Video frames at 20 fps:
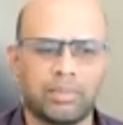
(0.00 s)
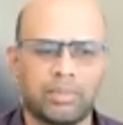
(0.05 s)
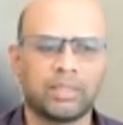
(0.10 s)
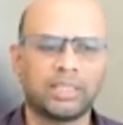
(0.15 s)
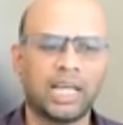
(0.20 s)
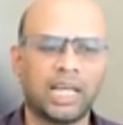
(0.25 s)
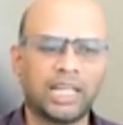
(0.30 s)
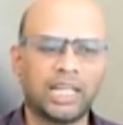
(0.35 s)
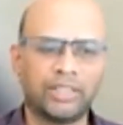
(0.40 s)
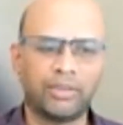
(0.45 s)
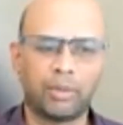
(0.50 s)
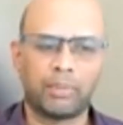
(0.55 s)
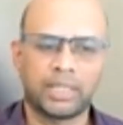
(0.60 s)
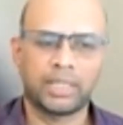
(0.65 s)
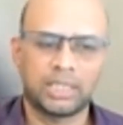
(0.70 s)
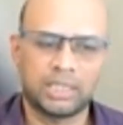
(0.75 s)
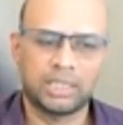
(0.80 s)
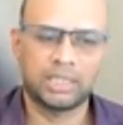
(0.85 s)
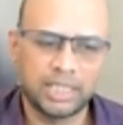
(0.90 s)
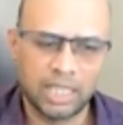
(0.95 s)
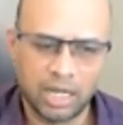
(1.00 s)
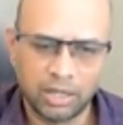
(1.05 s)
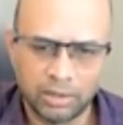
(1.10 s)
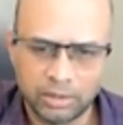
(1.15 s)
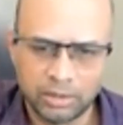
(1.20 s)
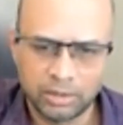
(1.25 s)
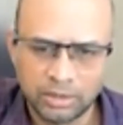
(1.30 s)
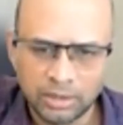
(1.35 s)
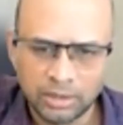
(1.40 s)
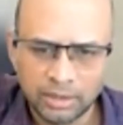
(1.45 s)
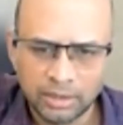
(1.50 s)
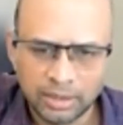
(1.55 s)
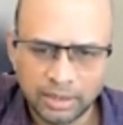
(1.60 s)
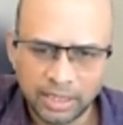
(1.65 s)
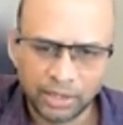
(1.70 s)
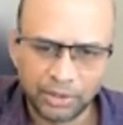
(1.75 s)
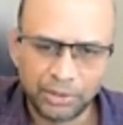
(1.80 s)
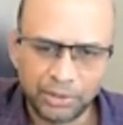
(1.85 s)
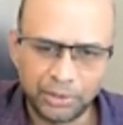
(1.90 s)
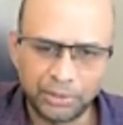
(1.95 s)
And thank you very much, Zihao.
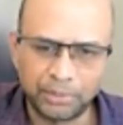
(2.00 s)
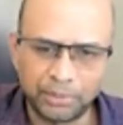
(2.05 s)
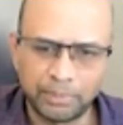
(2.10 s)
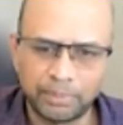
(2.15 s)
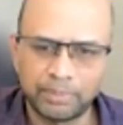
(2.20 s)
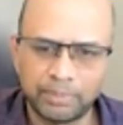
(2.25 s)
Thank you.